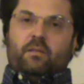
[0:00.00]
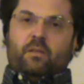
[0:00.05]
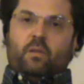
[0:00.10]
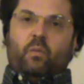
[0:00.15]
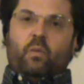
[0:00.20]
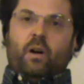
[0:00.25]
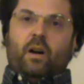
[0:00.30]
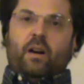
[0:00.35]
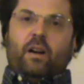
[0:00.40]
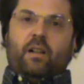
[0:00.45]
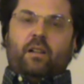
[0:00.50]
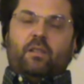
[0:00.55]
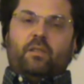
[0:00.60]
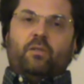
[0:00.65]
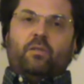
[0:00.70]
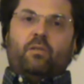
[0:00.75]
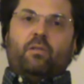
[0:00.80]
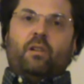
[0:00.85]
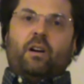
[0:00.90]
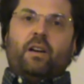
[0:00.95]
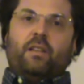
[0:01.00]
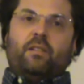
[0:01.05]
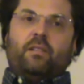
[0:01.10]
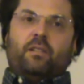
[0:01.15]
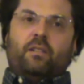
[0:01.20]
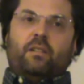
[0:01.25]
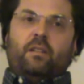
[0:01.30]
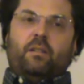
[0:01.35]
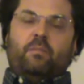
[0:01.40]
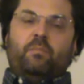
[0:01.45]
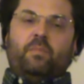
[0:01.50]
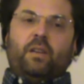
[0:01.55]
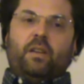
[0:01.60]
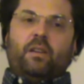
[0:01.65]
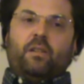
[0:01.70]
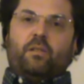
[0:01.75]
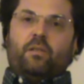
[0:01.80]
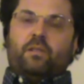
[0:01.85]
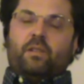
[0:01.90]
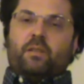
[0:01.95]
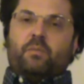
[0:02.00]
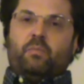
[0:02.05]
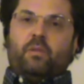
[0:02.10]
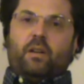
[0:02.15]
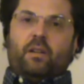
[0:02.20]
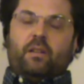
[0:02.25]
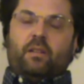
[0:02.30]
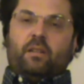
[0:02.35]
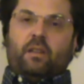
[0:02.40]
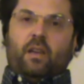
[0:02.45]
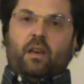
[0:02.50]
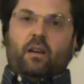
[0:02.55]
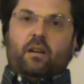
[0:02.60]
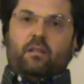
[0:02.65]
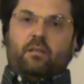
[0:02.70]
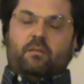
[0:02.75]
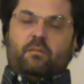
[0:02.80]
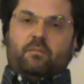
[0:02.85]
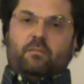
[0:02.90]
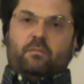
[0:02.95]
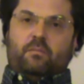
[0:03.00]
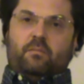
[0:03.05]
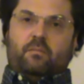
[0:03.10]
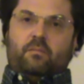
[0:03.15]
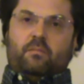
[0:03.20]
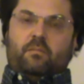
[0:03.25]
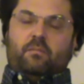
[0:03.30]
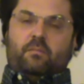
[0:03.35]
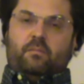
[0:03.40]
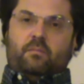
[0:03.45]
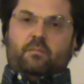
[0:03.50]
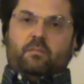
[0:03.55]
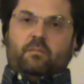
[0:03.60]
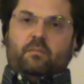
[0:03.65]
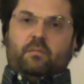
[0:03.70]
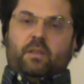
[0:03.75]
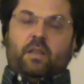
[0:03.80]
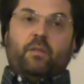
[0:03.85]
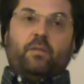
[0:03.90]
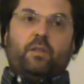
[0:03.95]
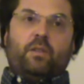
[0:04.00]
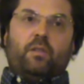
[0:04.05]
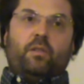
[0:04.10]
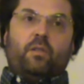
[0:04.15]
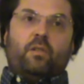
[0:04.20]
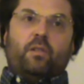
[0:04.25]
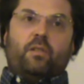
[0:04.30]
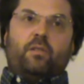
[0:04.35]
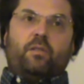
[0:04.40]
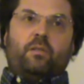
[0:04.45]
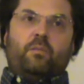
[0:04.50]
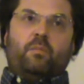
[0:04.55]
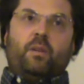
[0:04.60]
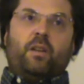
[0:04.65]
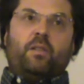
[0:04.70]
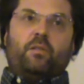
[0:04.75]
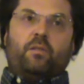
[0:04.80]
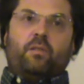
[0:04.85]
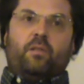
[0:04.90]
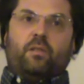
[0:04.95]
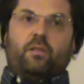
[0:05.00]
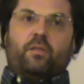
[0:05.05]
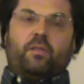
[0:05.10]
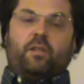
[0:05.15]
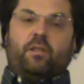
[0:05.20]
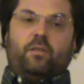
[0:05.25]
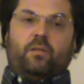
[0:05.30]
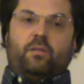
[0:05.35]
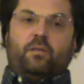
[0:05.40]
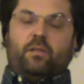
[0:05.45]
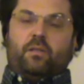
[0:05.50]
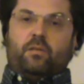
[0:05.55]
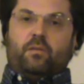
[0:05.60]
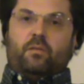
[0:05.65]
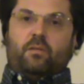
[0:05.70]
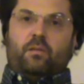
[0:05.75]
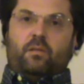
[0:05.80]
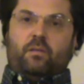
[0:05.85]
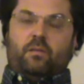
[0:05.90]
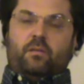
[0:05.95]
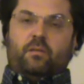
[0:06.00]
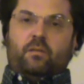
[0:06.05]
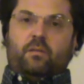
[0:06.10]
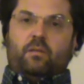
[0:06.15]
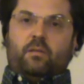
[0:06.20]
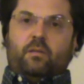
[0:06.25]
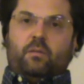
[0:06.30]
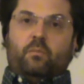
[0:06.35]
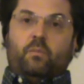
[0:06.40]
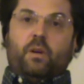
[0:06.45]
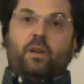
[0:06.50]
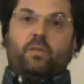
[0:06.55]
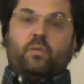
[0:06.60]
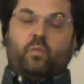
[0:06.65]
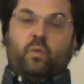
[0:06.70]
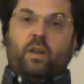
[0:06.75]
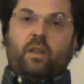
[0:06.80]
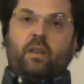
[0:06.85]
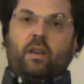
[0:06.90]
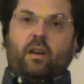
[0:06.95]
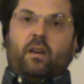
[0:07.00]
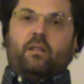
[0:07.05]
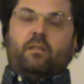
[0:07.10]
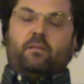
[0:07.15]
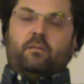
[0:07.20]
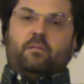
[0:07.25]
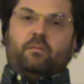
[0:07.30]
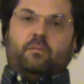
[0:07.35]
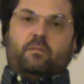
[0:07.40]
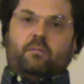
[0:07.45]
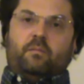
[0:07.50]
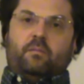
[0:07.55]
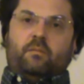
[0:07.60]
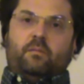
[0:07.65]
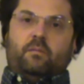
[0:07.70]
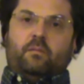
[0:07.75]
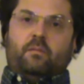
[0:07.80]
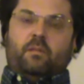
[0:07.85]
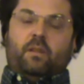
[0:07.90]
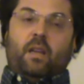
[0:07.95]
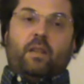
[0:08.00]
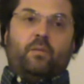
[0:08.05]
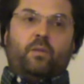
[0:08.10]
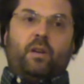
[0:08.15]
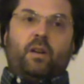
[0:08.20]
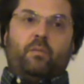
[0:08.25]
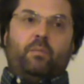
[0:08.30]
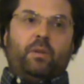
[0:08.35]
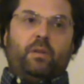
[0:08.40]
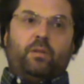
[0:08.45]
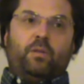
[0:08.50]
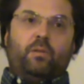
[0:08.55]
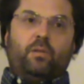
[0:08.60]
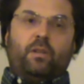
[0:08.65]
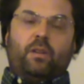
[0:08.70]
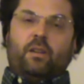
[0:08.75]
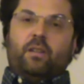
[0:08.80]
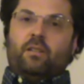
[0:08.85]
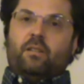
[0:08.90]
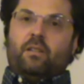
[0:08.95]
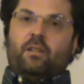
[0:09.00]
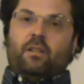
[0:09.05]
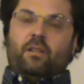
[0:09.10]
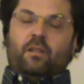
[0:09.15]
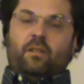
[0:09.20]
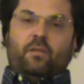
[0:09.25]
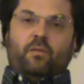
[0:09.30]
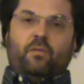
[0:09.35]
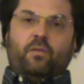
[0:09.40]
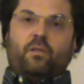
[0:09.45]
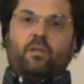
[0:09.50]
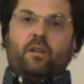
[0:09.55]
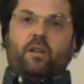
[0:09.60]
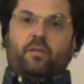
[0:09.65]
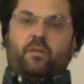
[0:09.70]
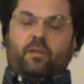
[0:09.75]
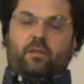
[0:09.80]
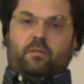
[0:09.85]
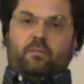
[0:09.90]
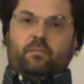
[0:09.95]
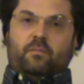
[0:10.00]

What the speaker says: while no other being on this planet can. Even Earth, Mother Earth, cannot ignore it. But we can. And we have been doing it forever.